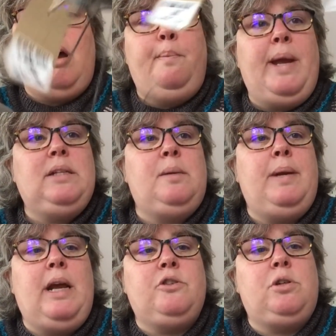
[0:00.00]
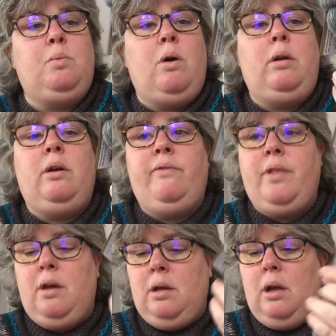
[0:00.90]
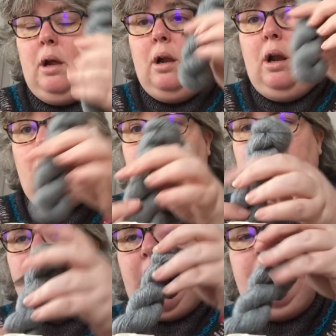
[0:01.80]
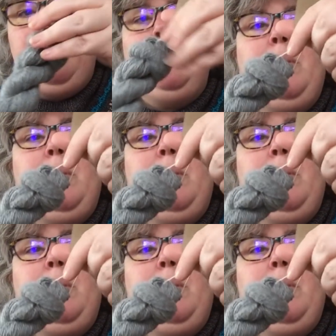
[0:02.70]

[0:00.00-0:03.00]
I picked up an extra one of the light grey when we